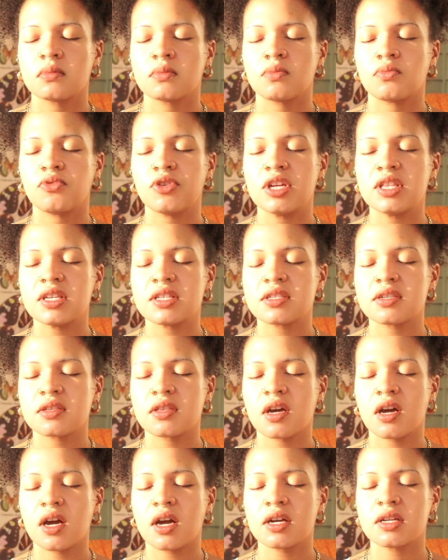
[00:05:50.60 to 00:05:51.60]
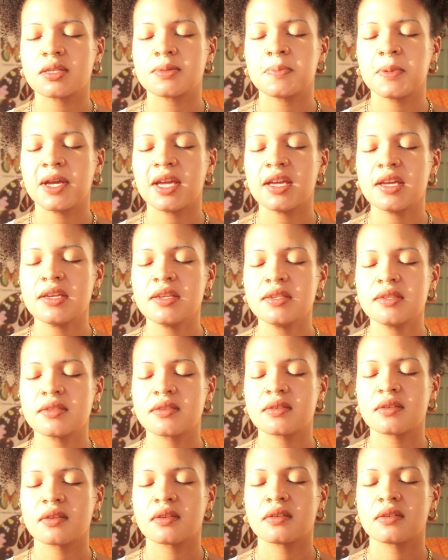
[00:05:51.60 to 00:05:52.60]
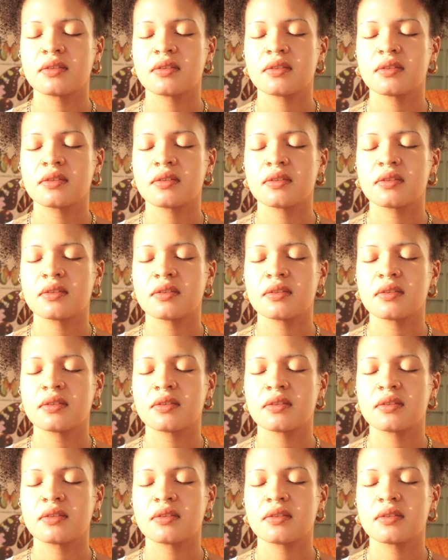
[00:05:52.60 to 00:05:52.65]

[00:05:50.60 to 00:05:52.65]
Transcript: Breathe into the heart space.